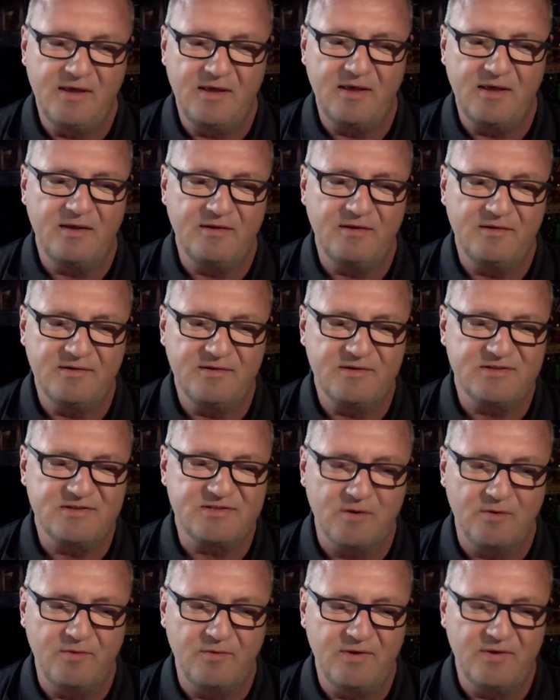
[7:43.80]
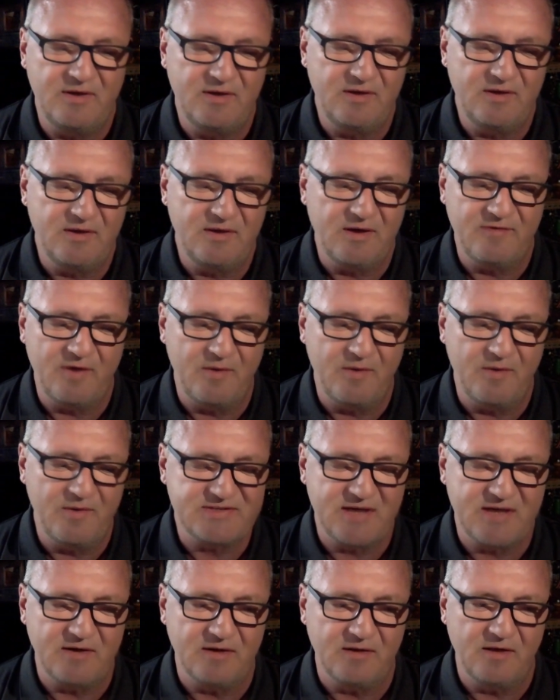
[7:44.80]
and so I've
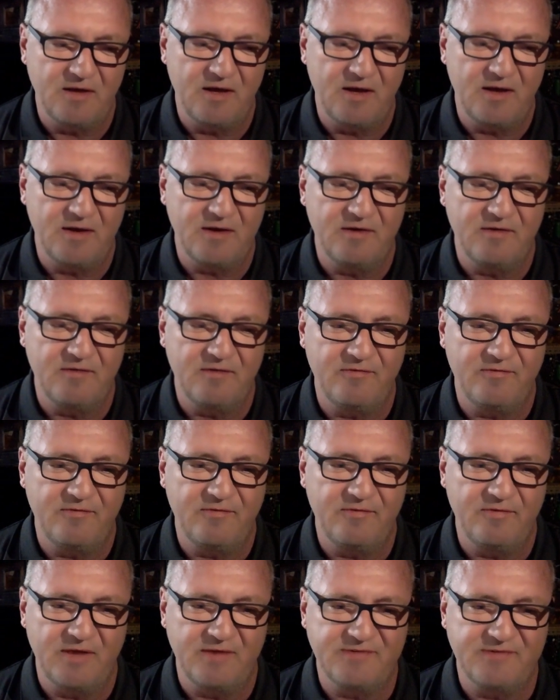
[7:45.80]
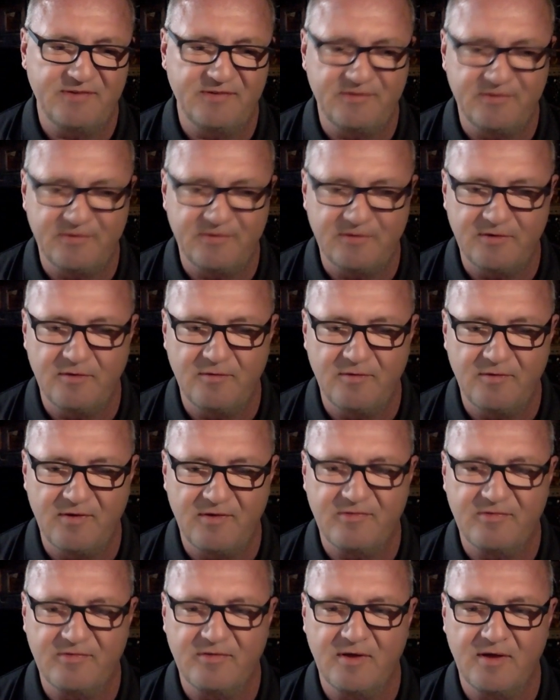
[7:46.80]
always had a lot to do
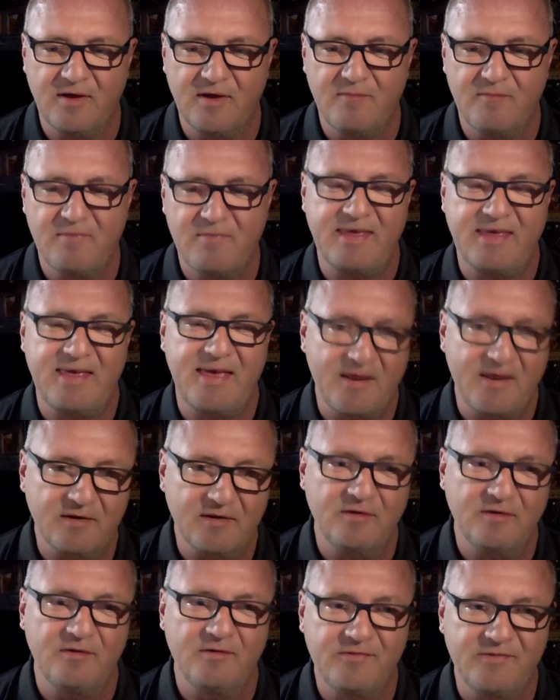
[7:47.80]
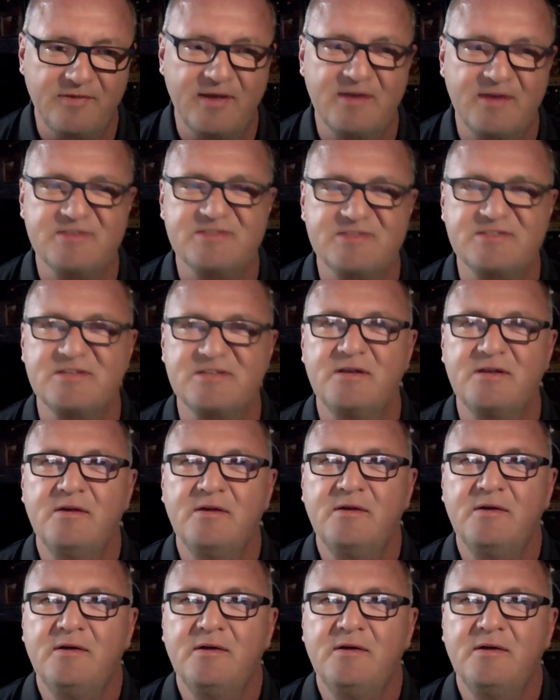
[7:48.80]
with mechanical things.